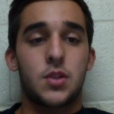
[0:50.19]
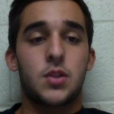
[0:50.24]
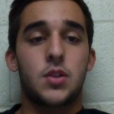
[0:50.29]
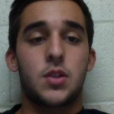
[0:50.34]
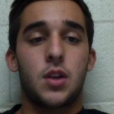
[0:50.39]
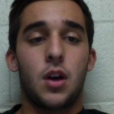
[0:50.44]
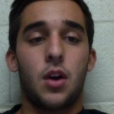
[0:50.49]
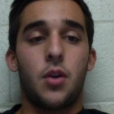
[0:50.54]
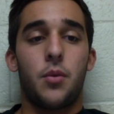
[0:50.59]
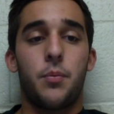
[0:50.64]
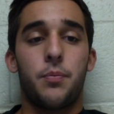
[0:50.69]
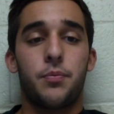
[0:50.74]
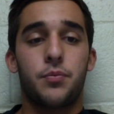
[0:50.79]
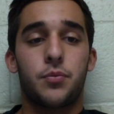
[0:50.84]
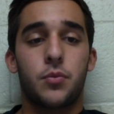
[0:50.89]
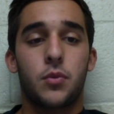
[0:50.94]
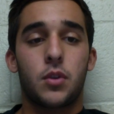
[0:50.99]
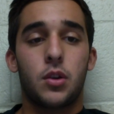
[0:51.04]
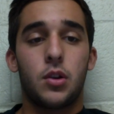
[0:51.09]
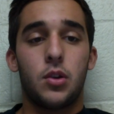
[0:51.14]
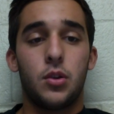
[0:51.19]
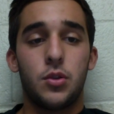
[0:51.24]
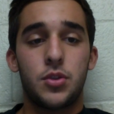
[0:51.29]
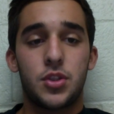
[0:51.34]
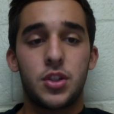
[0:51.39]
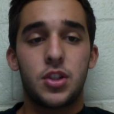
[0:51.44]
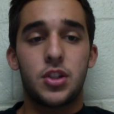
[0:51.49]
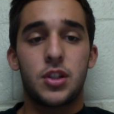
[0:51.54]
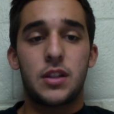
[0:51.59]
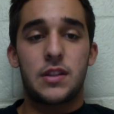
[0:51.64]
So
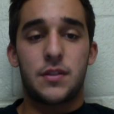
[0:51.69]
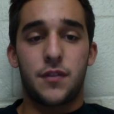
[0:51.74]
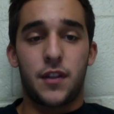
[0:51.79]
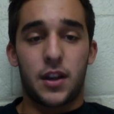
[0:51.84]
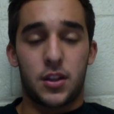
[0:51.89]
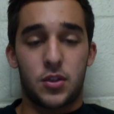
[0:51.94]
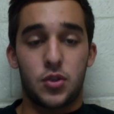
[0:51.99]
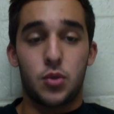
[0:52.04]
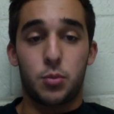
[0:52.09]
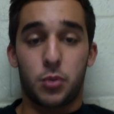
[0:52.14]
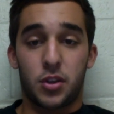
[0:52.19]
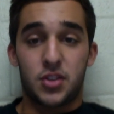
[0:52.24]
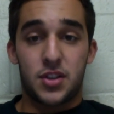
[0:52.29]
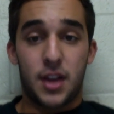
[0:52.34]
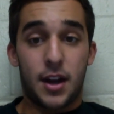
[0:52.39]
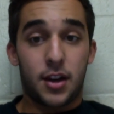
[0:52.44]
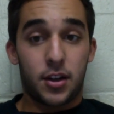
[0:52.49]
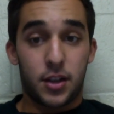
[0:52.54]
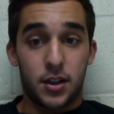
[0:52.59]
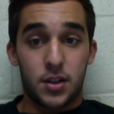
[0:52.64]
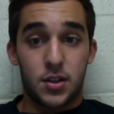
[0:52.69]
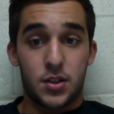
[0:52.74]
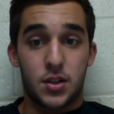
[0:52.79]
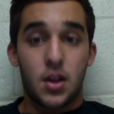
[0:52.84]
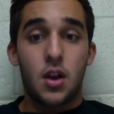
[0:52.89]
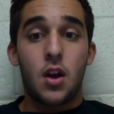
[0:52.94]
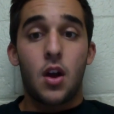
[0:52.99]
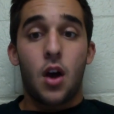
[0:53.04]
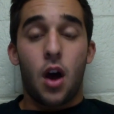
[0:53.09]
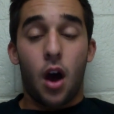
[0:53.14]
hallucinogens affect numerous areas
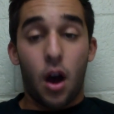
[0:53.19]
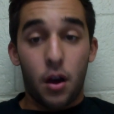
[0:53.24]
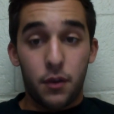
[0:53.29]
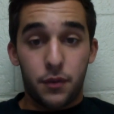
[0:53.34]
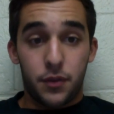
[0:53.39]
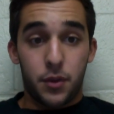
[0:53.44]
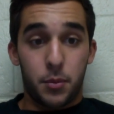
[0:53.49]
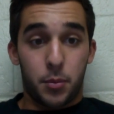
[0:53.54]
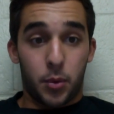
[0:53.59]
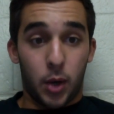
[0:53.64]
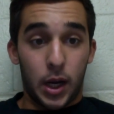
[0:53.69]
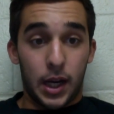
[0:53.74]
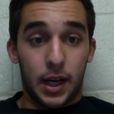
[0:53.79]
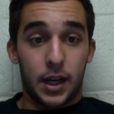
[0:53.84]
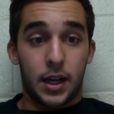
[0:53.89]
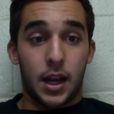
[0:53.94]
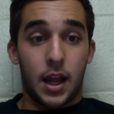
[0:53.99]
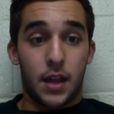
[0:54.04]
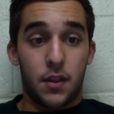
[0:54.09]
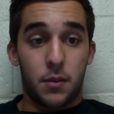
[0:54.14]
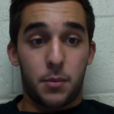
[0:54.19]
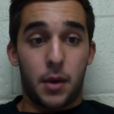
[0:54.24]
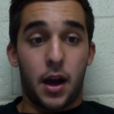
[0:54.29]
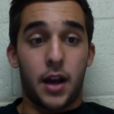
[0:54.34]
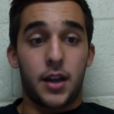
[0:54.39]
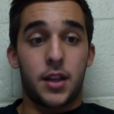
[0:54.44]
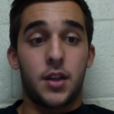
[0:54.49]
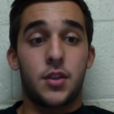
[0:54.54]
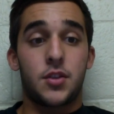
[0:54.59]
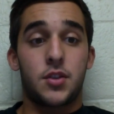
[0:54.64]
of the brain and the
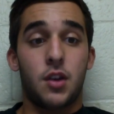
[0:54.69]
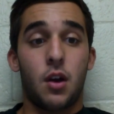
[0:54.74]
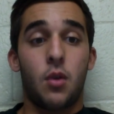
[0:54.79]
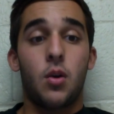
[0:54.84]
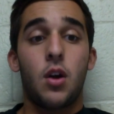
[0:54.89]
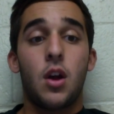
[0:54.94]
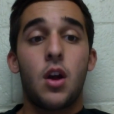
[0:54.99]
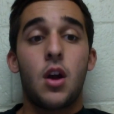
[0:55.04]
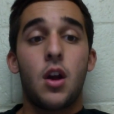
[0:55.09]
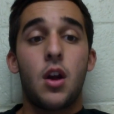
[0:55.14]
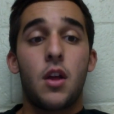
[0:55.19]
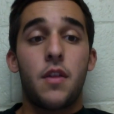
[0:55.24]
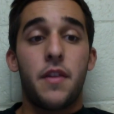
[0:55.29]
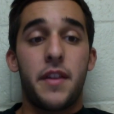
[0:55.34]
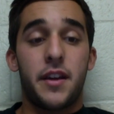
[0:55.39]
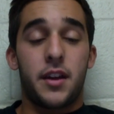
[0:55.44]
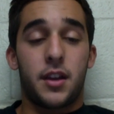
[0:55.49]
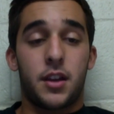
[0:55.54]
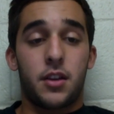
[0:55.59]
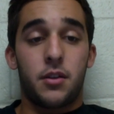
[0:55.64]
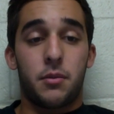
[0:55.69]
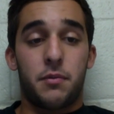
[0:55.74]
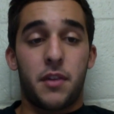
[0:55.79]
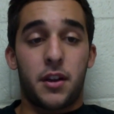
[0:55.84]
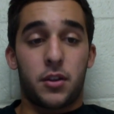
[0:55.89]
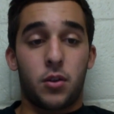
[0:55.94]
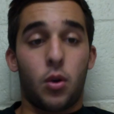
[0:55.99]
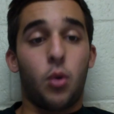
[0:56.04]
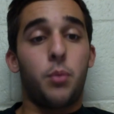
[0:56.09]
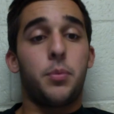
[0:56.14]
body. So they can
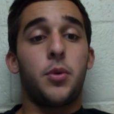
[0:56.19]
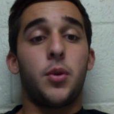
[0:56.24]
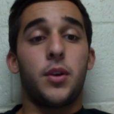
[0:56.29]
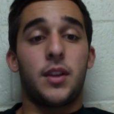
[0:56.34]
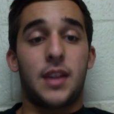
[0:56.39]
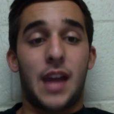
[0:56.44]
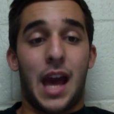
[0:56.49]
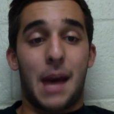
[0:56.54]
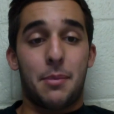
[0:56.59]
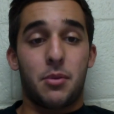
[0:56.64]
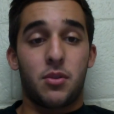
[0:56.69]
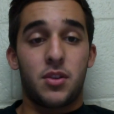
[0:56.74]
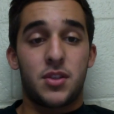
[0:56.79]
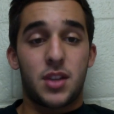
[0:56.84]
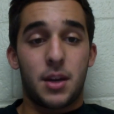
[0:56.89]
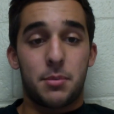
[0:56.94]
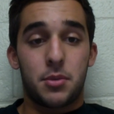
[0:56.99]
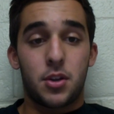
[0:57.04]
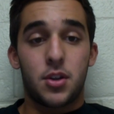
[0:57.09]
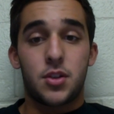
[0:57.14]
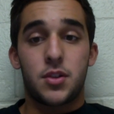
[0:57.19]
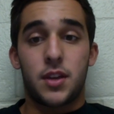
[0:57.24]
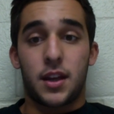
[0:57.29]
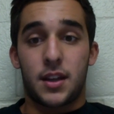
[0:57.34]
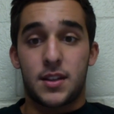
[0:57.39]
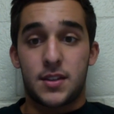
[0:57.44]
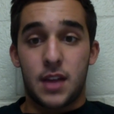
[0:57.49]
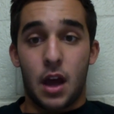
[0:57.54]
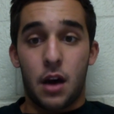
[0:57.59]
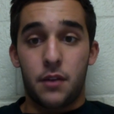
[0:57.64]
affect opioid kappa receptors like
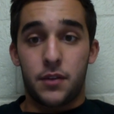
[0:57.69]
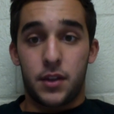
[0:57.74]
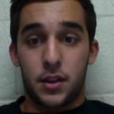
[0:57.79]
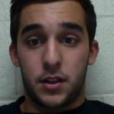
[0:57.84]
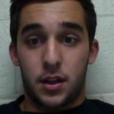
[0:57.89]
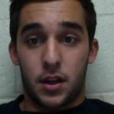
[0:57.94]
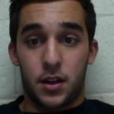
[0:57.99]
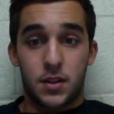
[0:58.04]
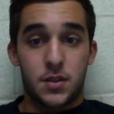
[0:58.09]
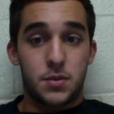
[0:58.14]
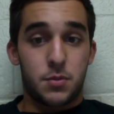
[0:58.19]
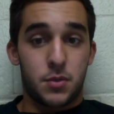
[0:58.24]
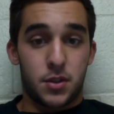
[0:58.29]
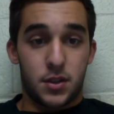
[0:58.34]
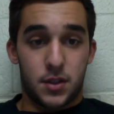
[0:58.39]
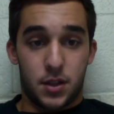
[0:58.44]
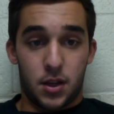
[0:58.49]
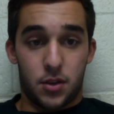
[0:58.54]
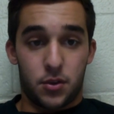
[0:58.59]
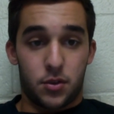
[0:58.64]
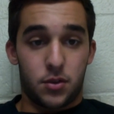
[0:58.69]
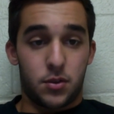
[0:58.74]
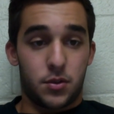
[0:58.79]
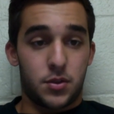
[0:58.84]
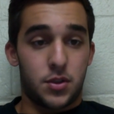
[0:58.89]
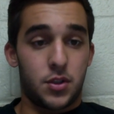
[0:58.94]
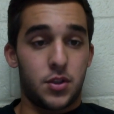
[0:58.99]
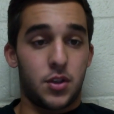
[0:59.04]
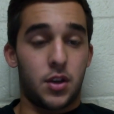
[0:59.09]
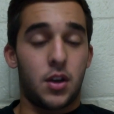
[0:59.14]
salvia does, which is another
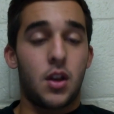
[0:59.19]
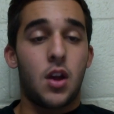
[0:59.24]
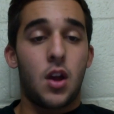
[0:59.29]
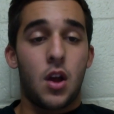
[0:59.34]
hallucinogen.